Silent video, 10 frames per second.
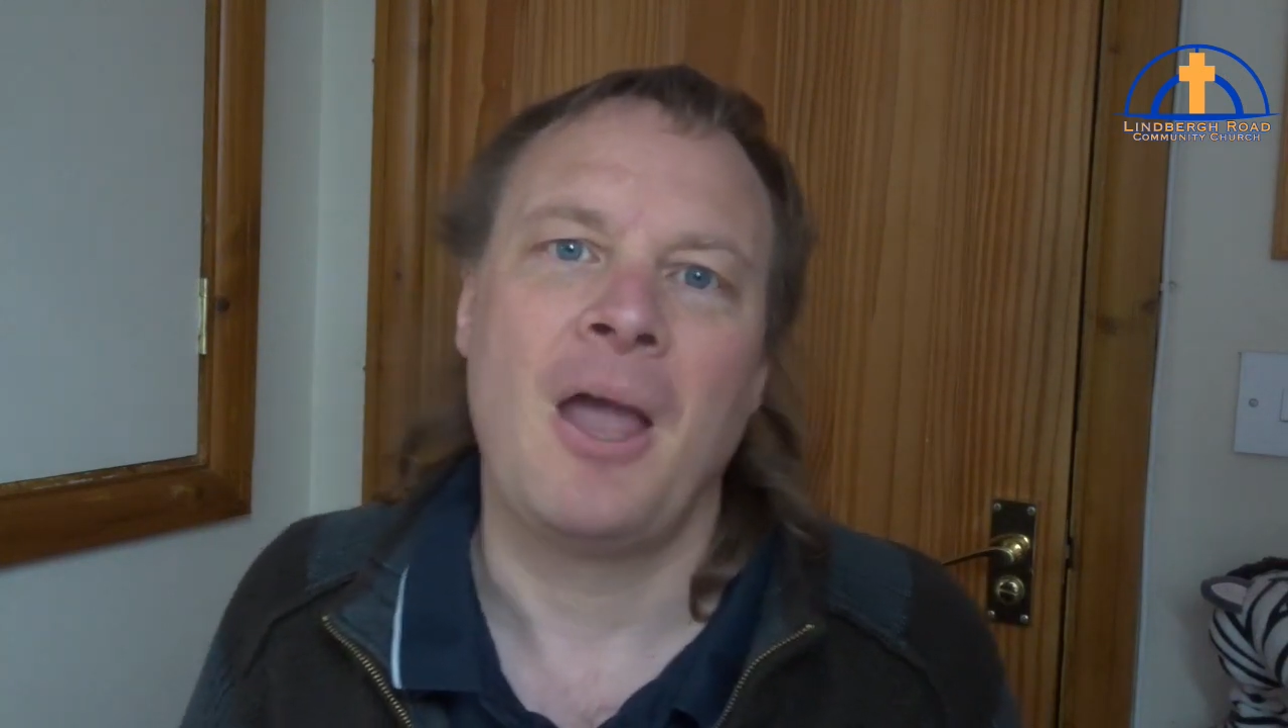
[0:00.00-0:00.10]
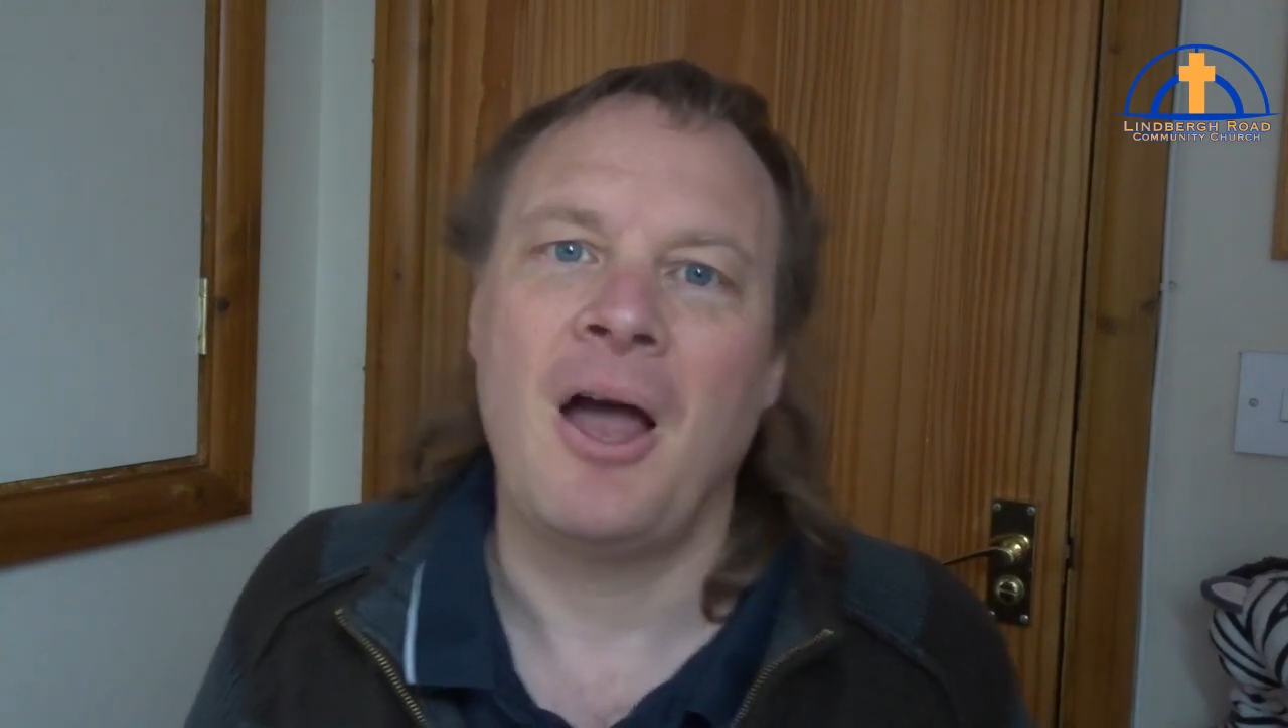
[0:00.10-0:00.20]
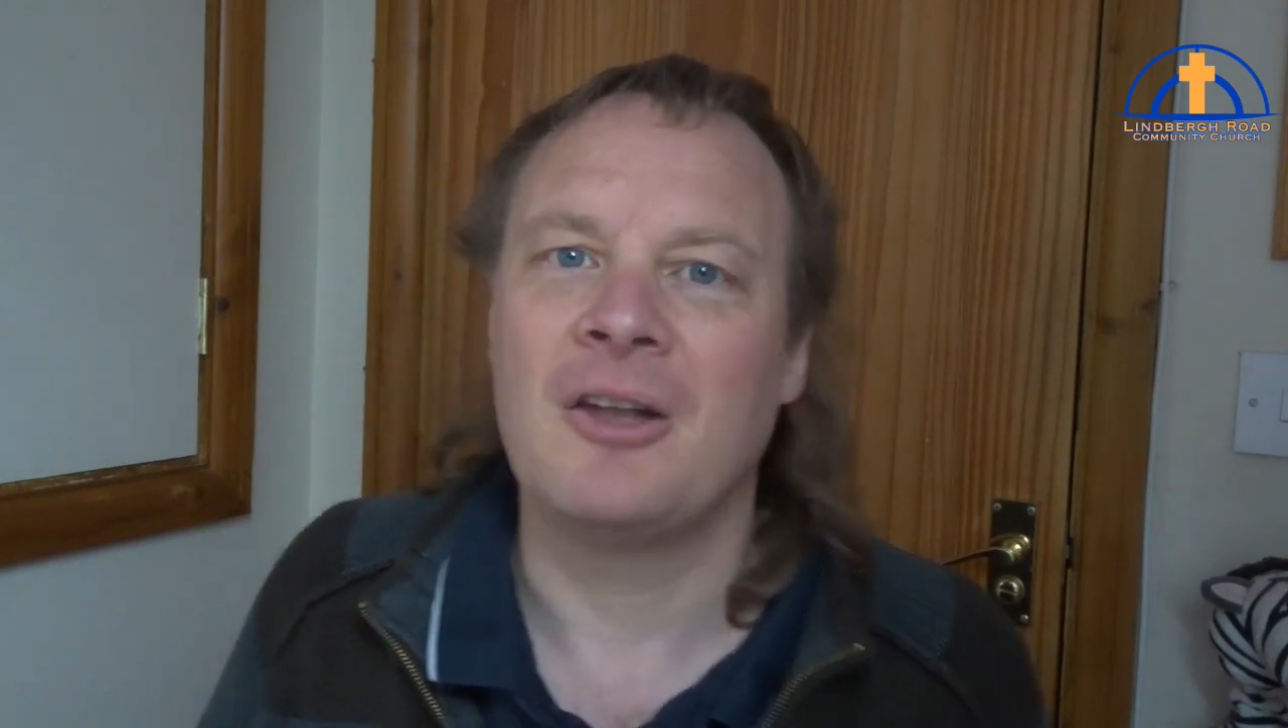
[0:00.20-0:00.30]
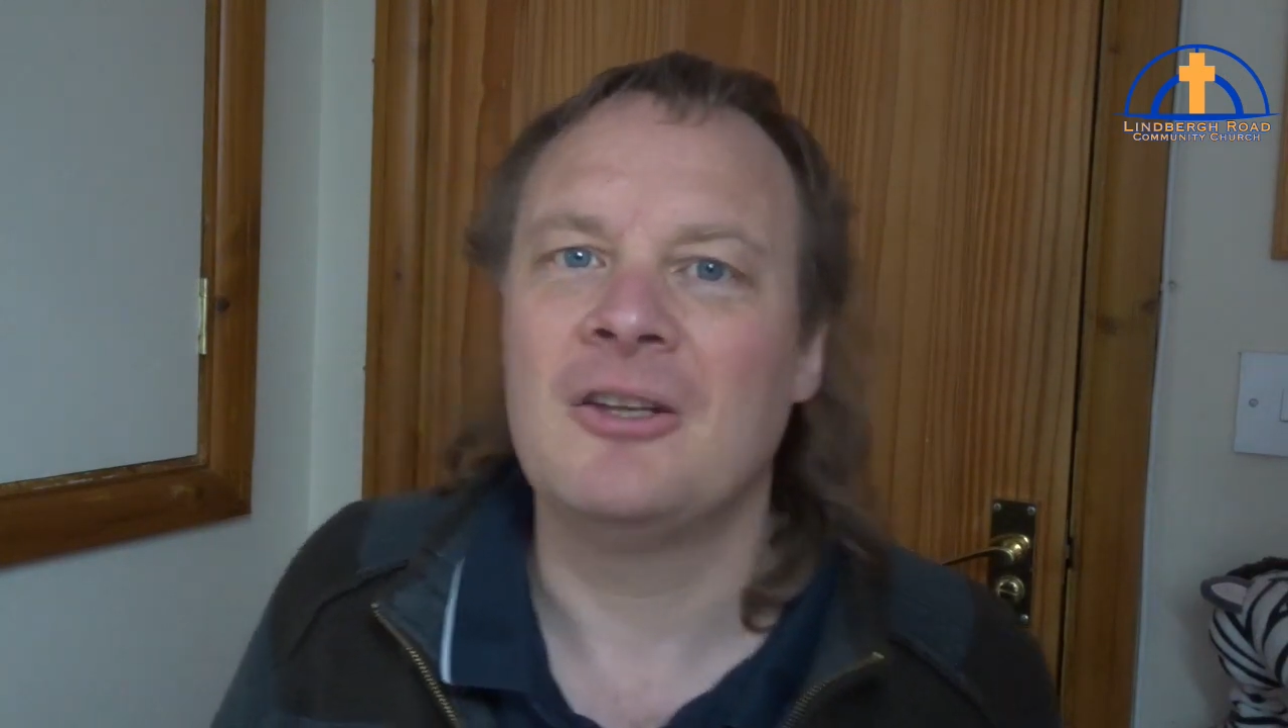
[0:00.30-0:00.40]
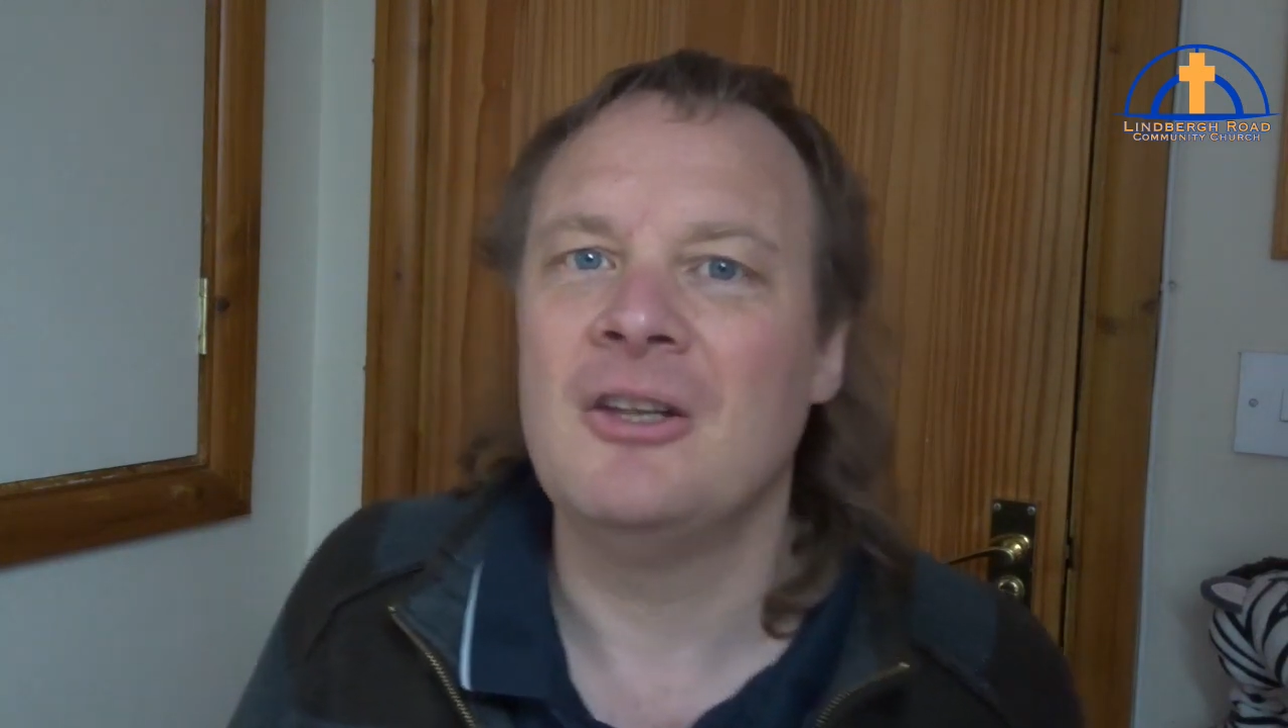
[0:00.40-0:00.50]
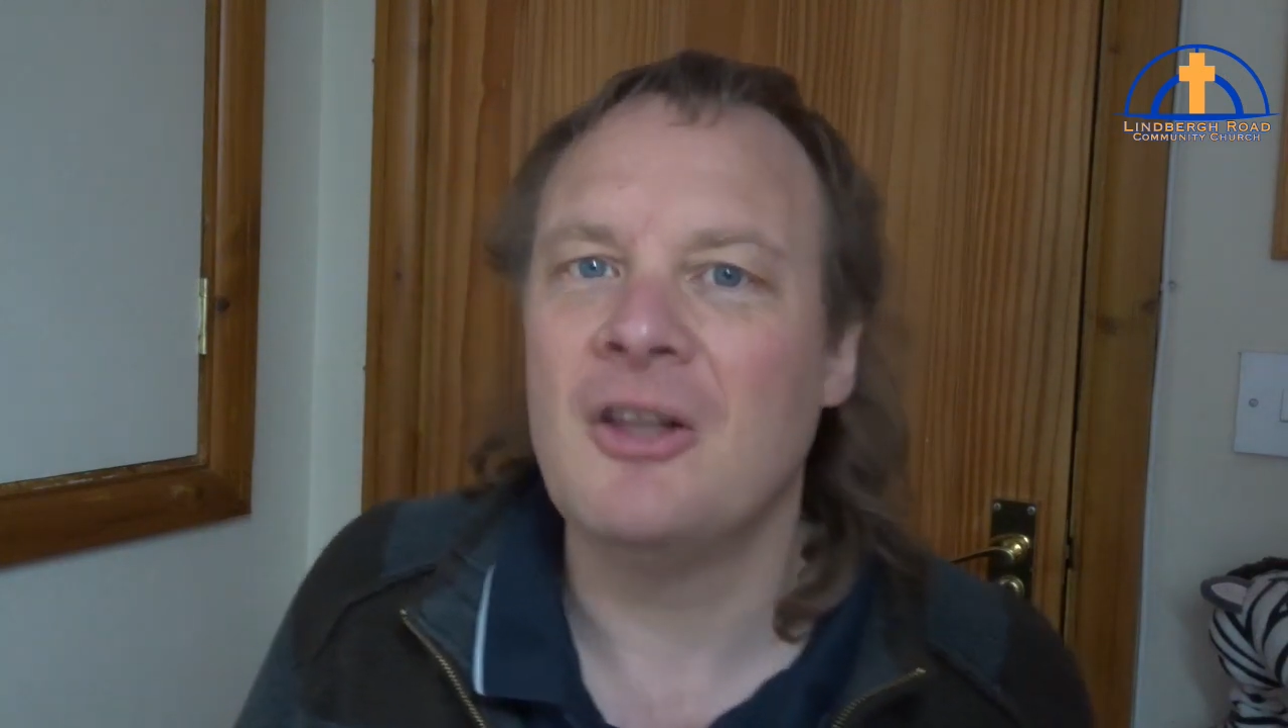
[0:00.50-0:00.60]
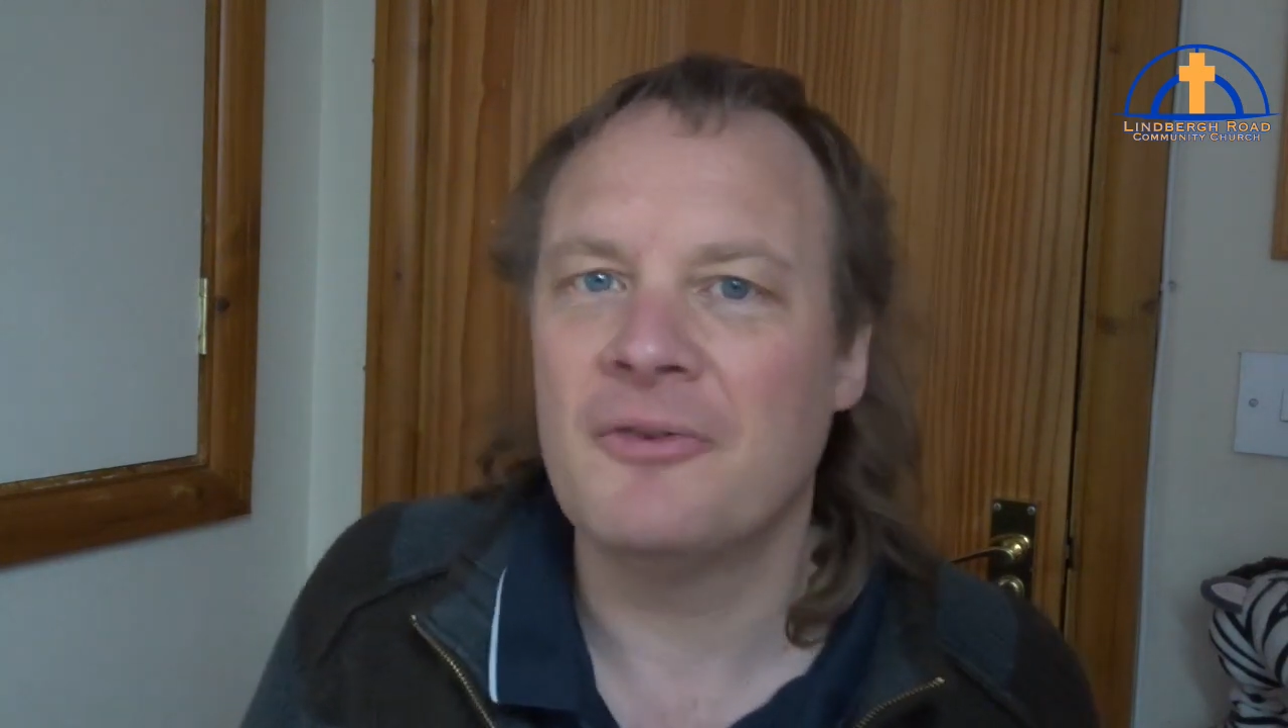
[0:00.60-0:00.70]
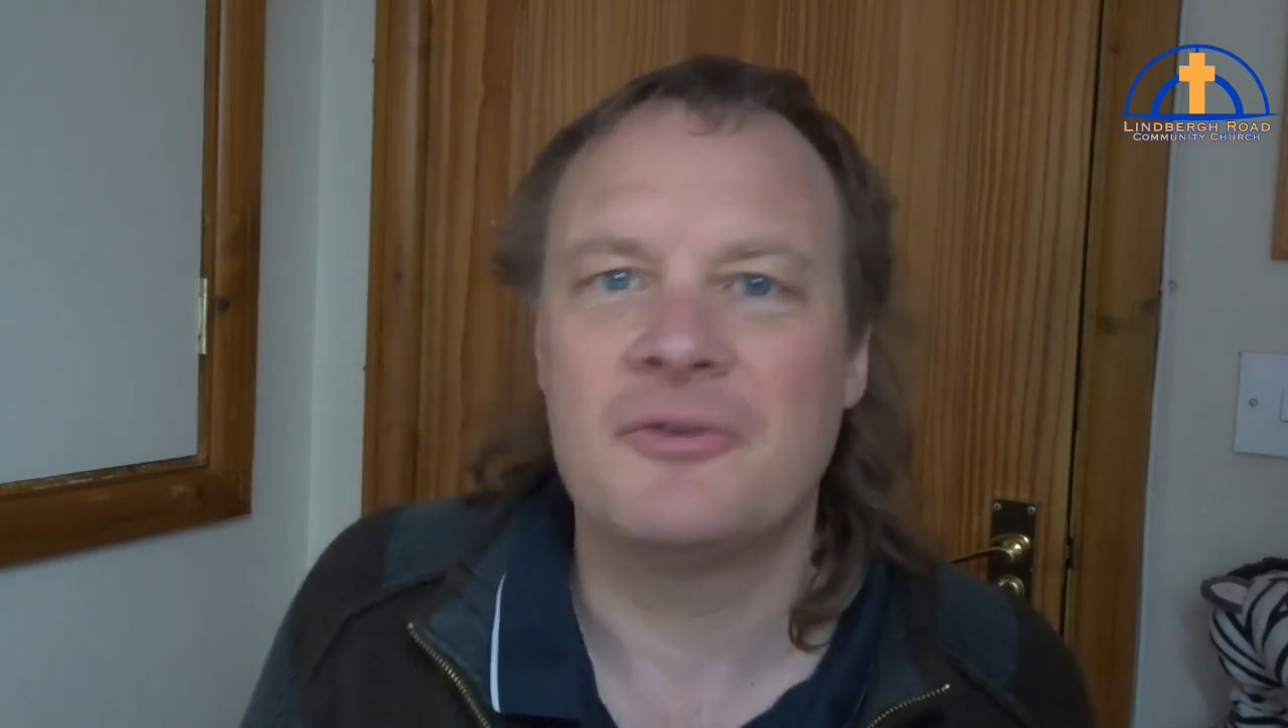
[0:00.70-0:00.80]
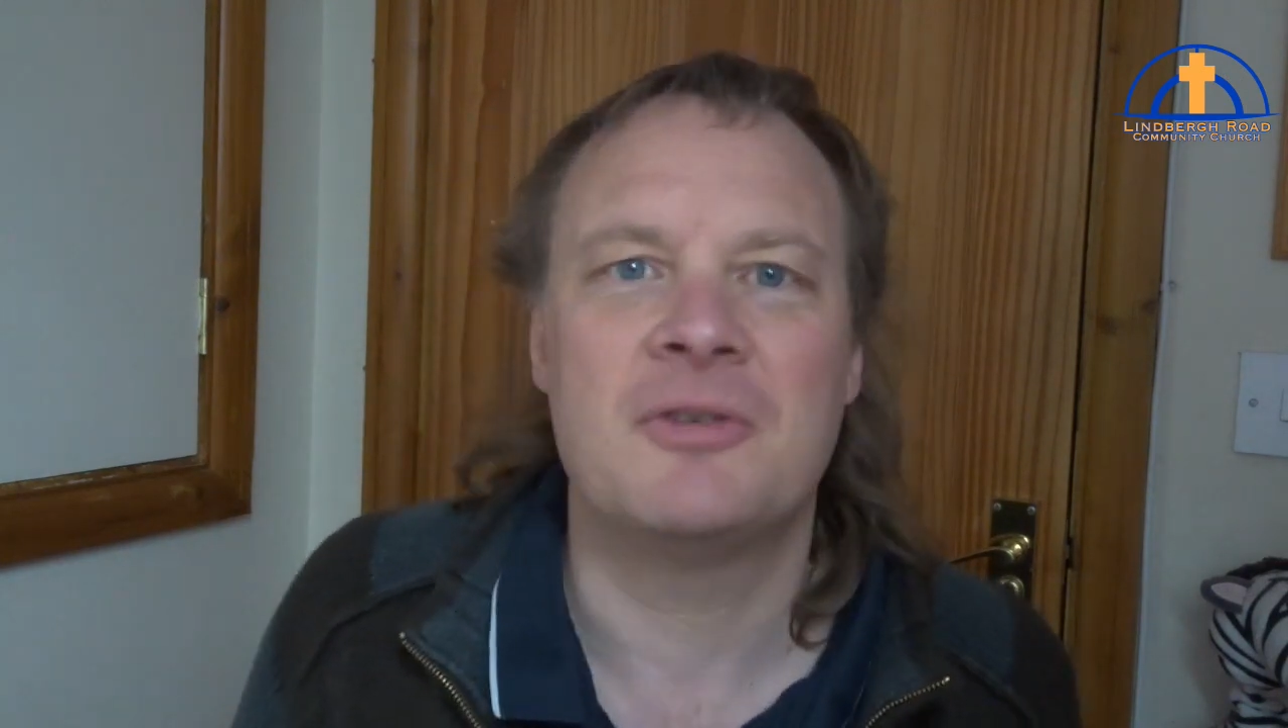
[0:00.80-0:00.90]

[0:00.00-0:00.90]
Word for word: I'd love